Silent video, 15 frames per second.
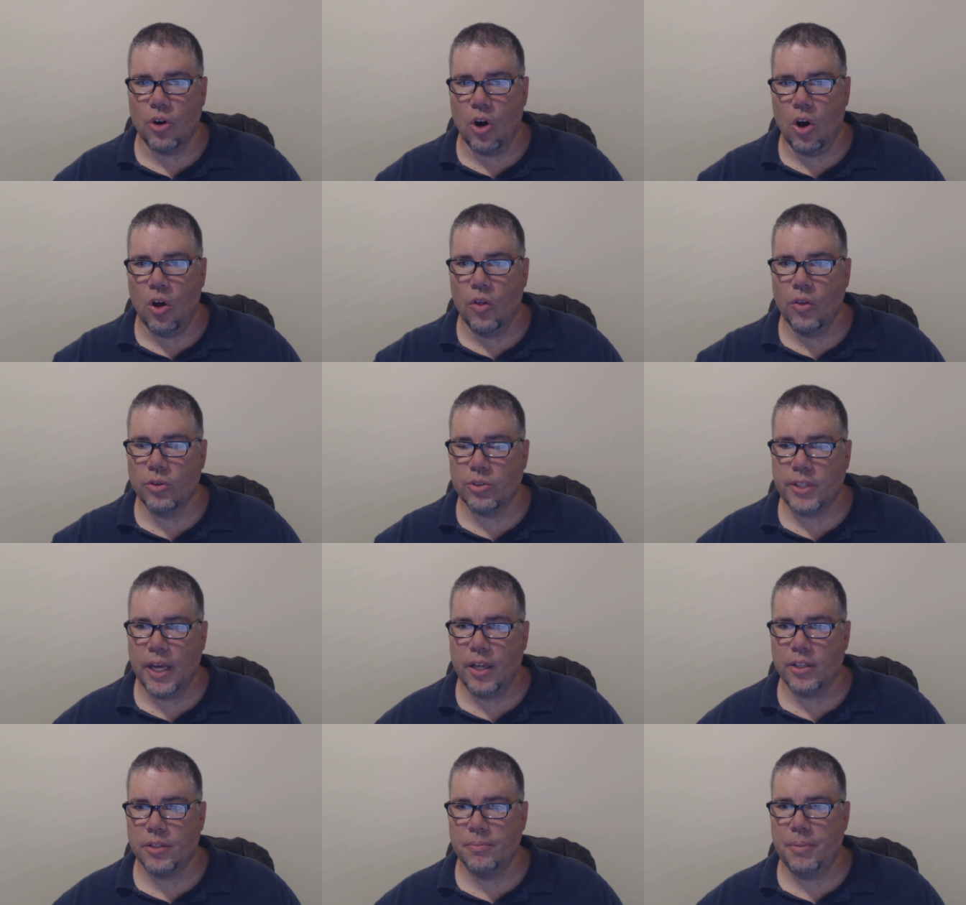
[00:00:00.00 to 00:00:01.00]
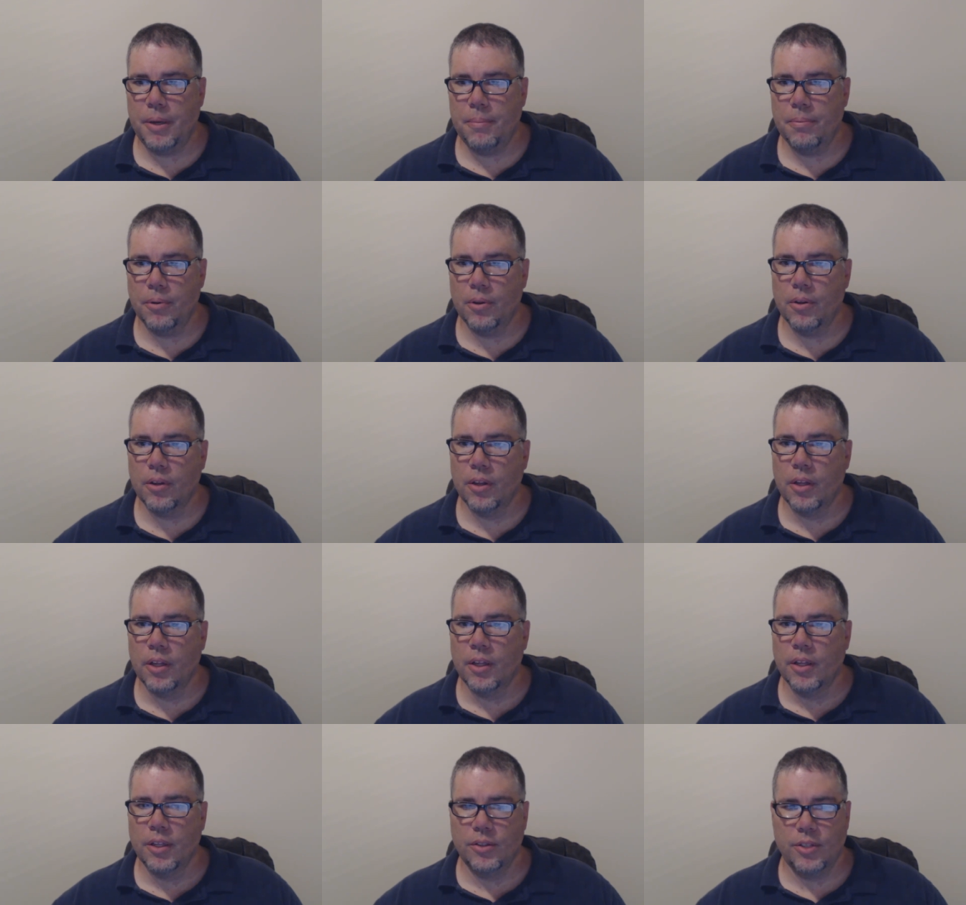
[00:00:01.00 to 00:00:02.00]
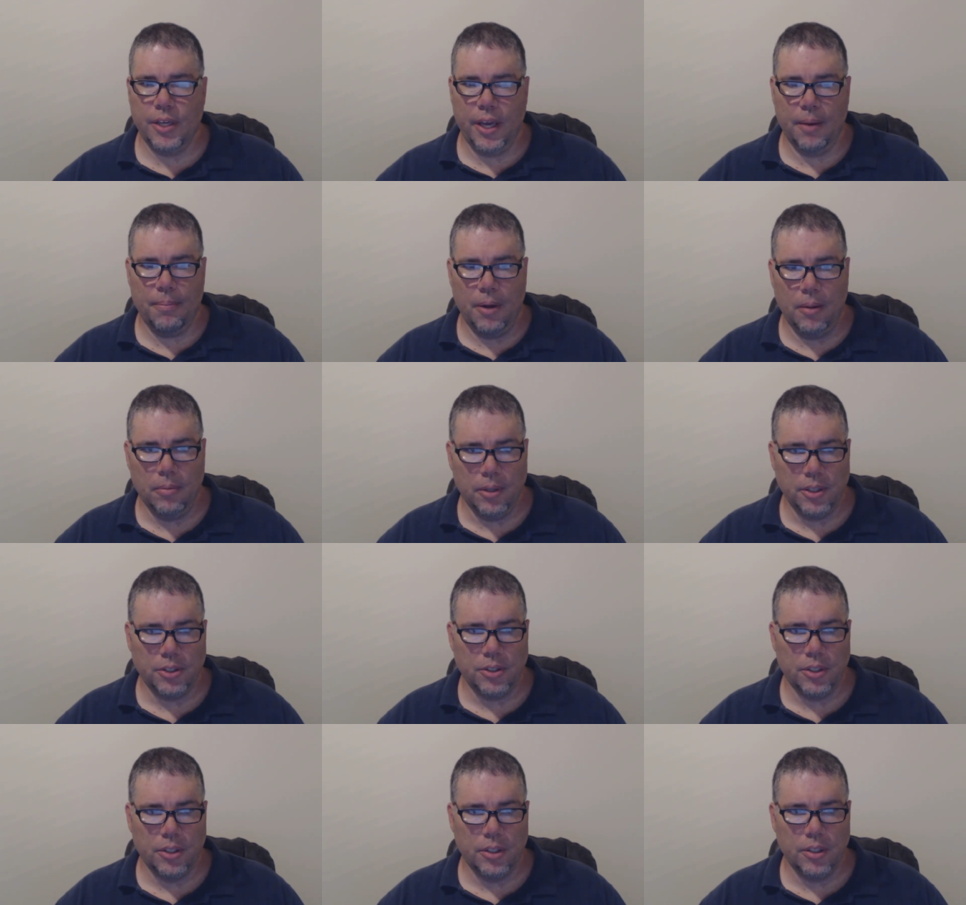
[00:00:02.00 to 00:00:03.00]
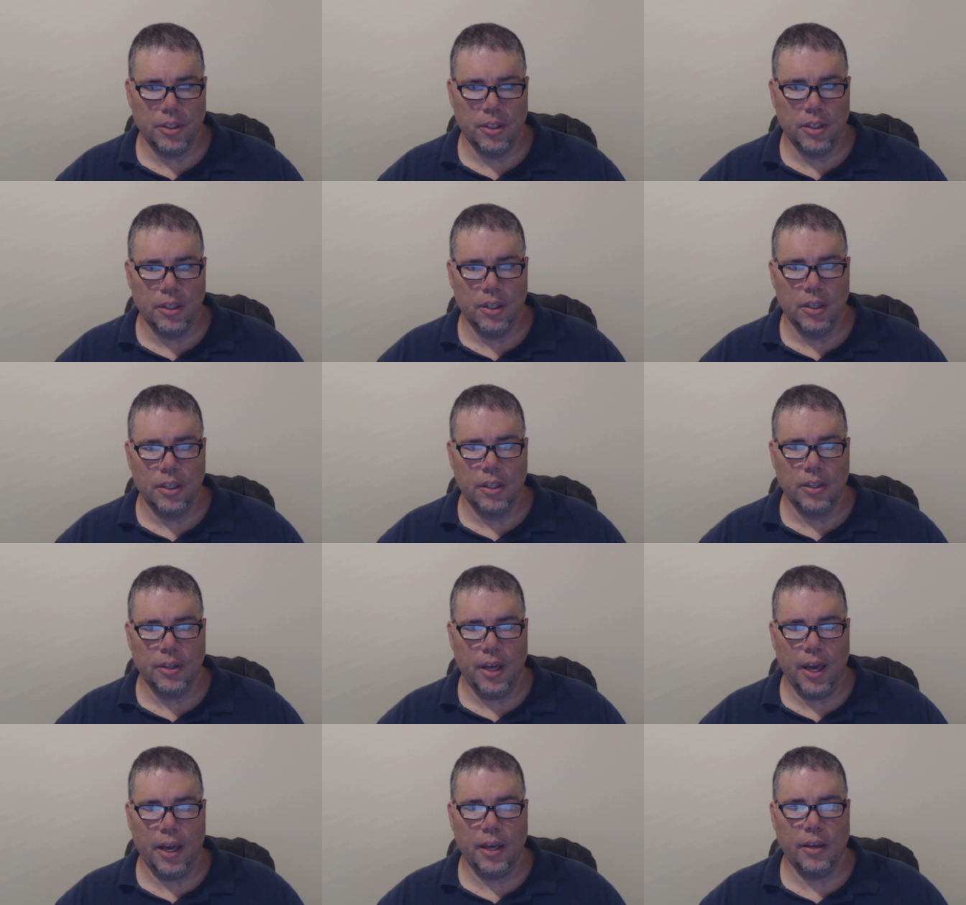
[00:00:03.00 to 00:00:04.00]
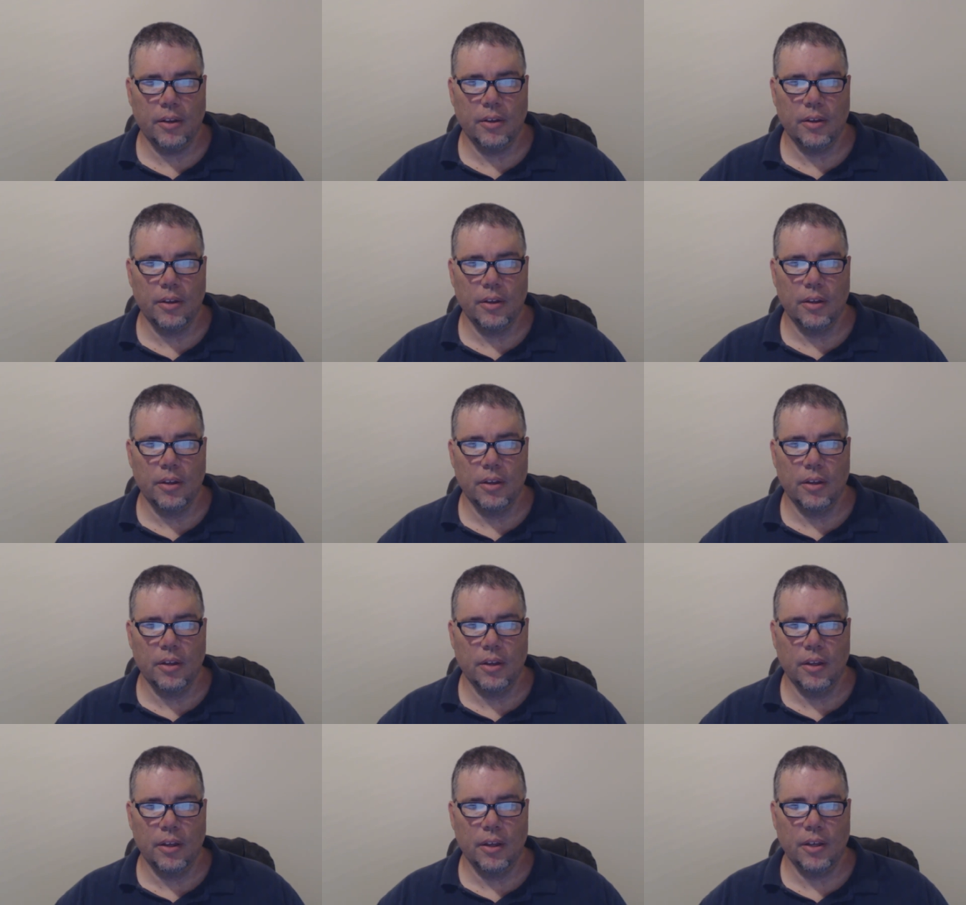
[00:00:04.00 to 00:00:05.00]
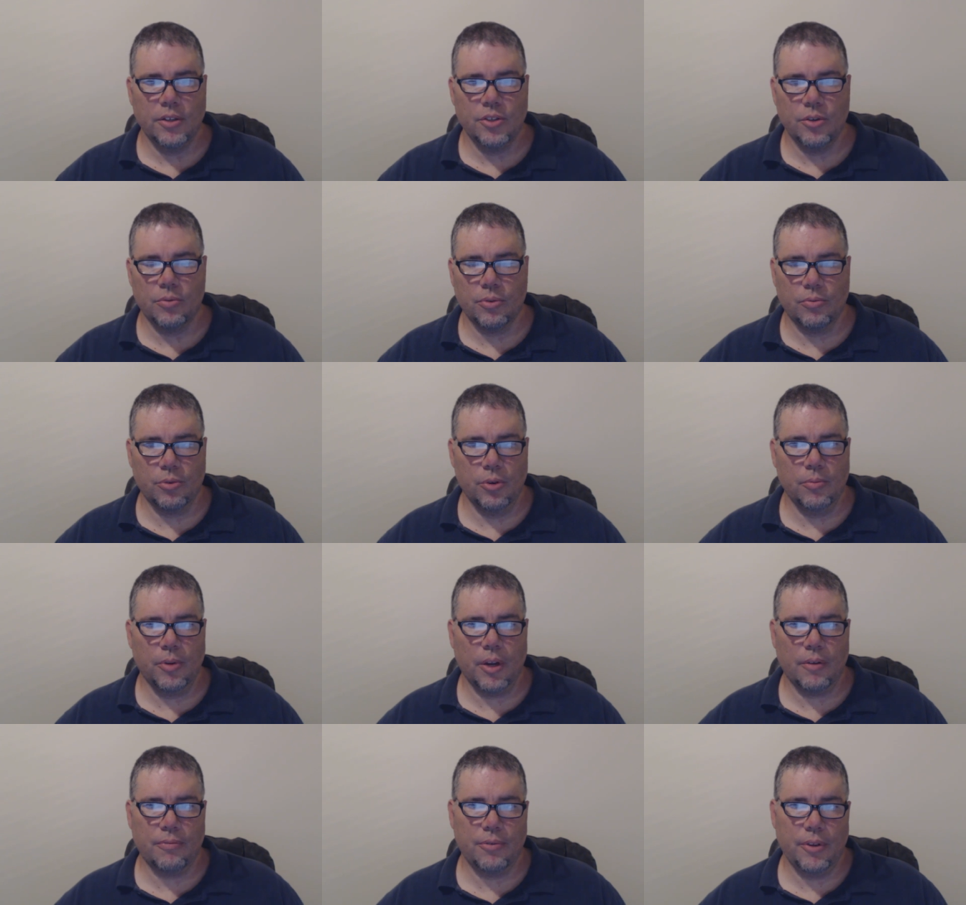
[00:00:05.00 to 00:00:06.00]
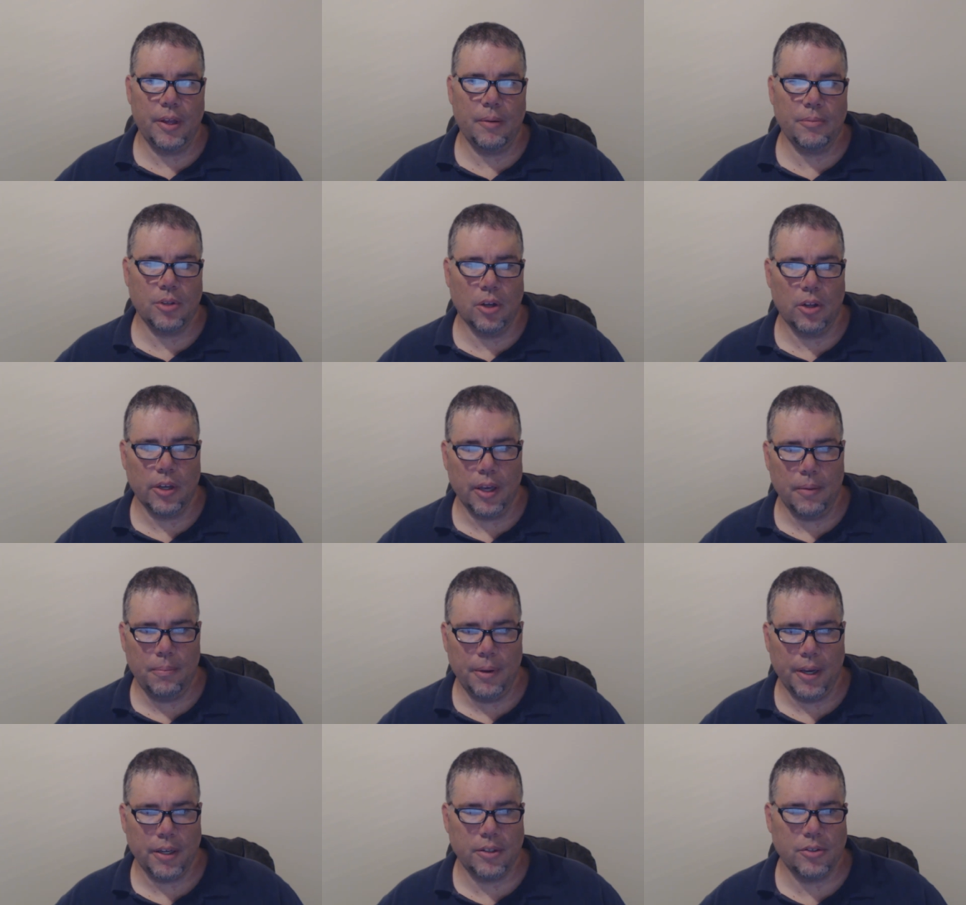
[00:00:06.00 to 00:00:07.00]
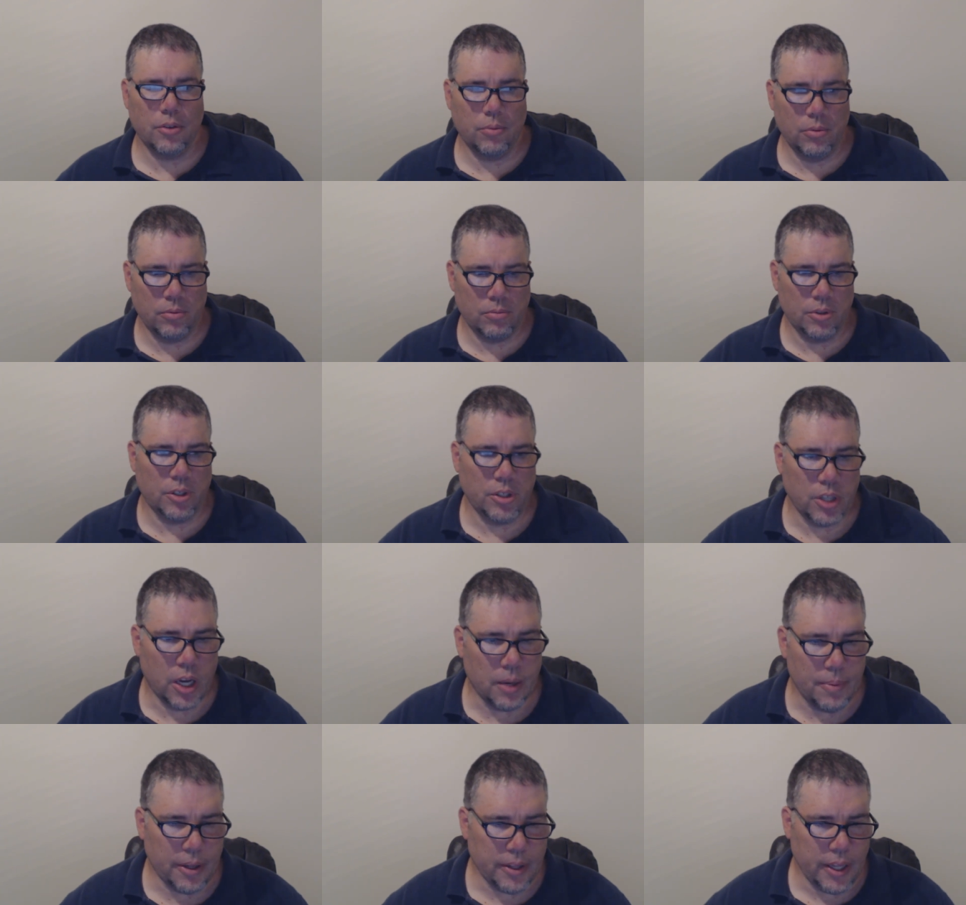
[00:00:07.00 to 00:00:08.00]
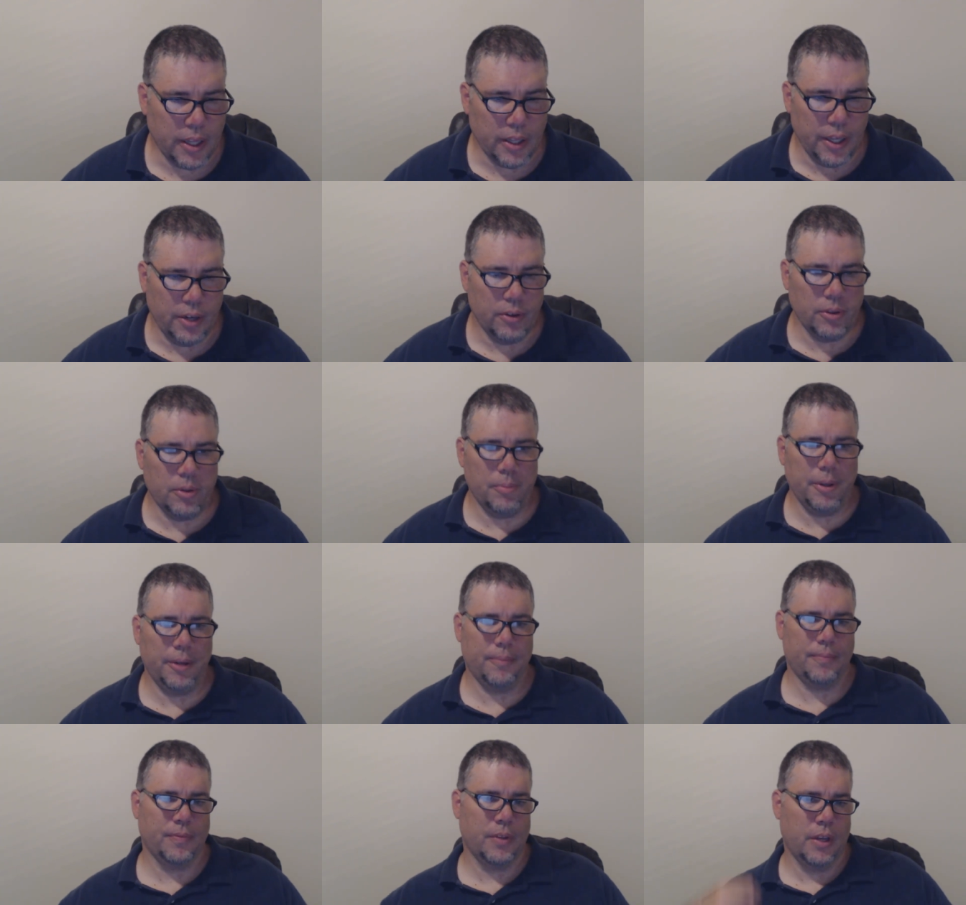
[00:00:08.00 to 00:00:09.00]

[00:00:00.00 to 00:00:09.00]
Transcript: for all those talented people to get published. Okay? Is there room enough for them to all get picked? So we're going to talk about that later a little bit.